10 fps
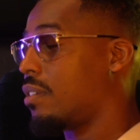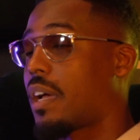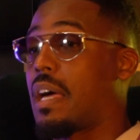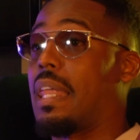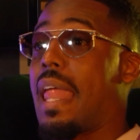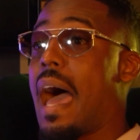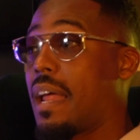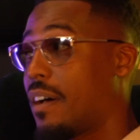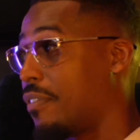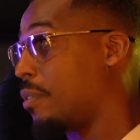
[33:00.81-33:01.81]
Like a
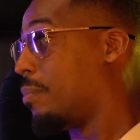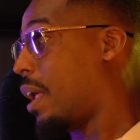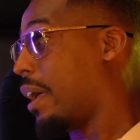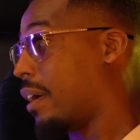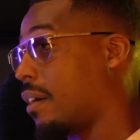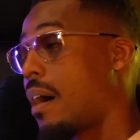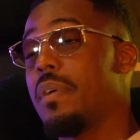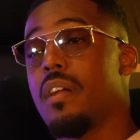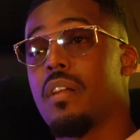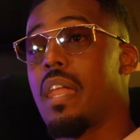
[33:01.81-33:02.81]
lot of them. Like
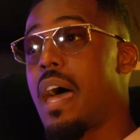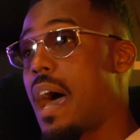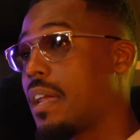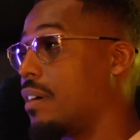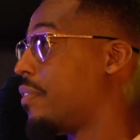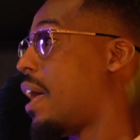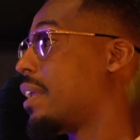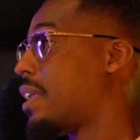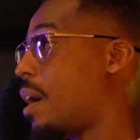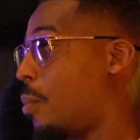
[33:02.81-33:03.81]
I'm hearing a lot of
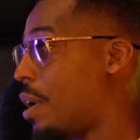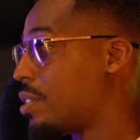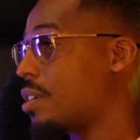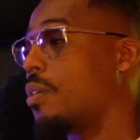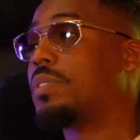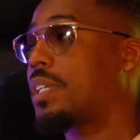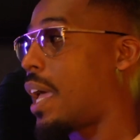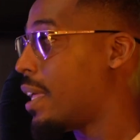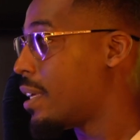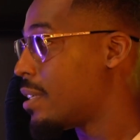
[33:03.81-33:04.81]
like that West Coast
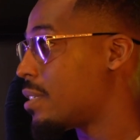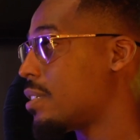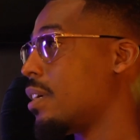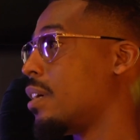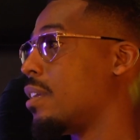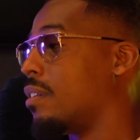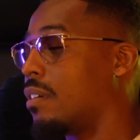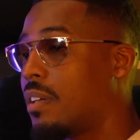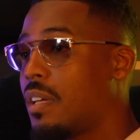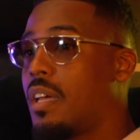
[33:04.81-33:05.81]
cadence, and
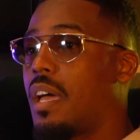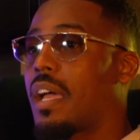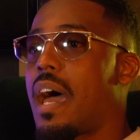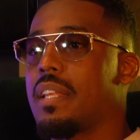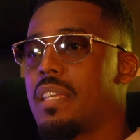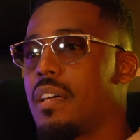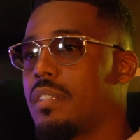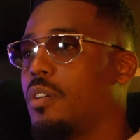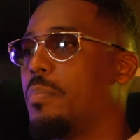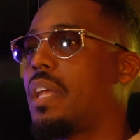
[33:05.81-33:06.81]
it kind of
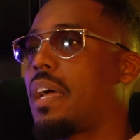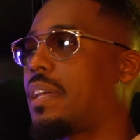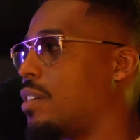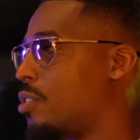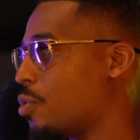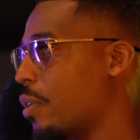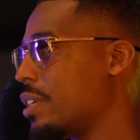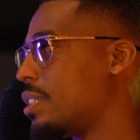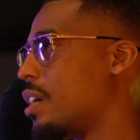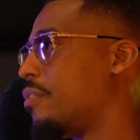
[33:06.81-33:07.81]
sounds a little bit like that Detroit
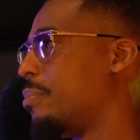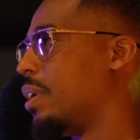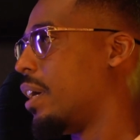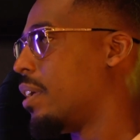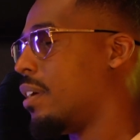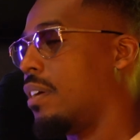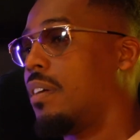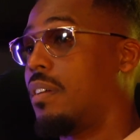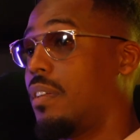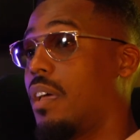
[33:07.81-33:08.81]
stuff. But
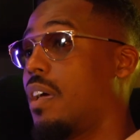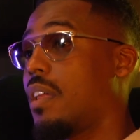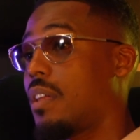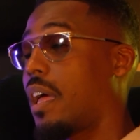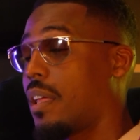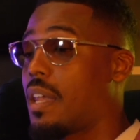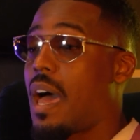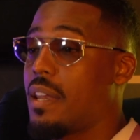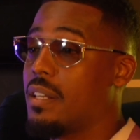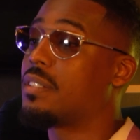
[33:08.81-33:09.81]
yeah, like a
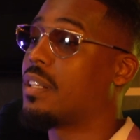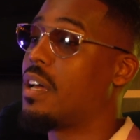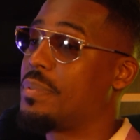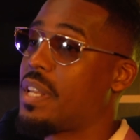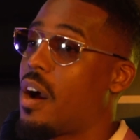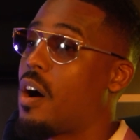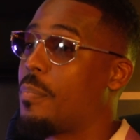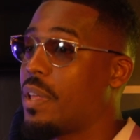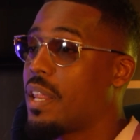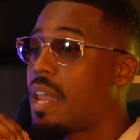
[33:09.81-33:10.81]
lot of these clubs now
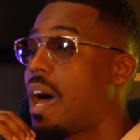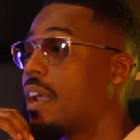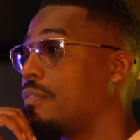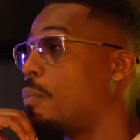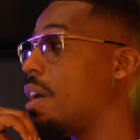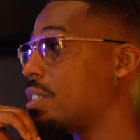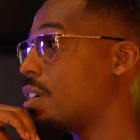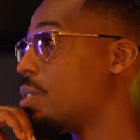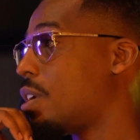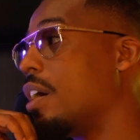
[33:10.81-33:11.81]
are playing a lot of West
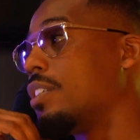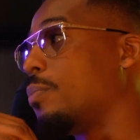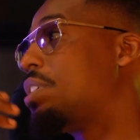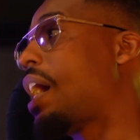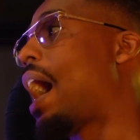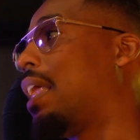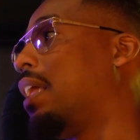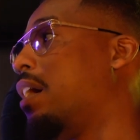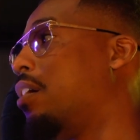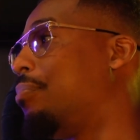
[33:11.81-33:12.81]
Coast artists, which I
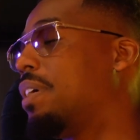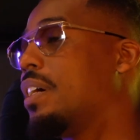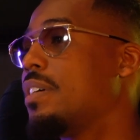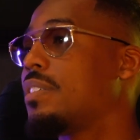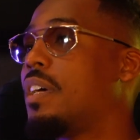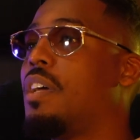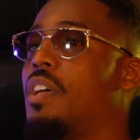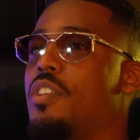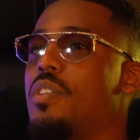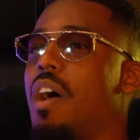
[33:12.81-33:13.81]
love because
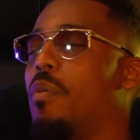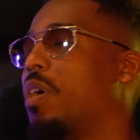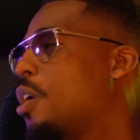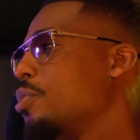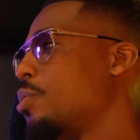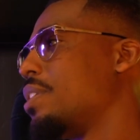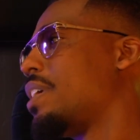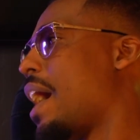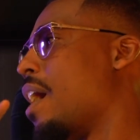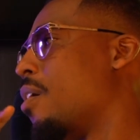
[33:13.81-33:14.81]
you never want to go to a
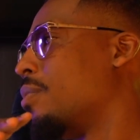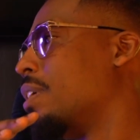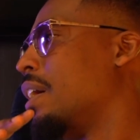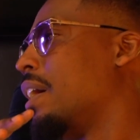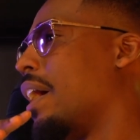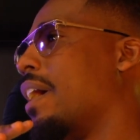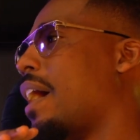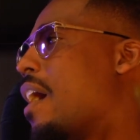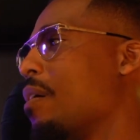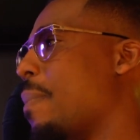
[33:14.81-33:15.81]
town and
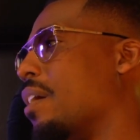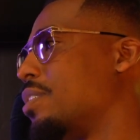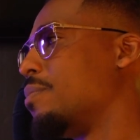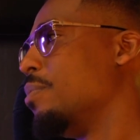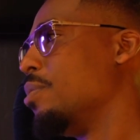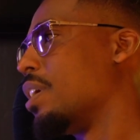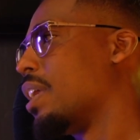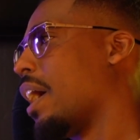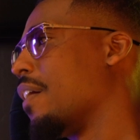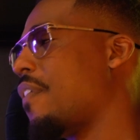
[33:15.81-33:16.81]
hear everybody else's
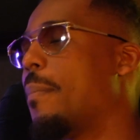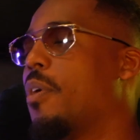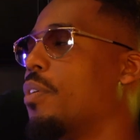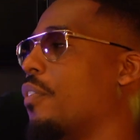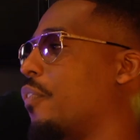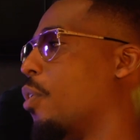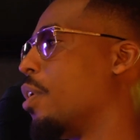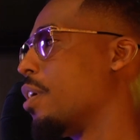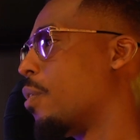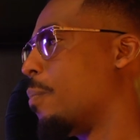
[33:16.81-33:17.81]
music. Like yeah. if I'm going to
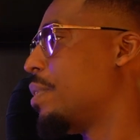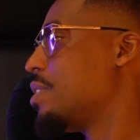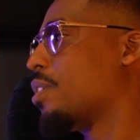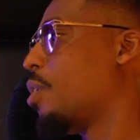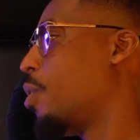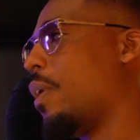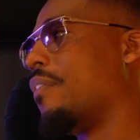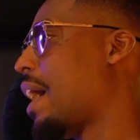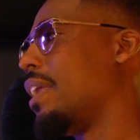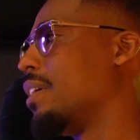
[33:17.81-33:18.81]
Florida or Pensacola,
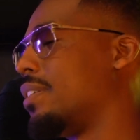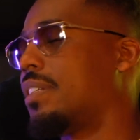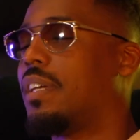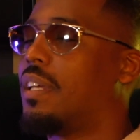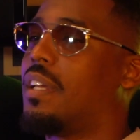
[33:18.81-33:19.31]
wherever that is.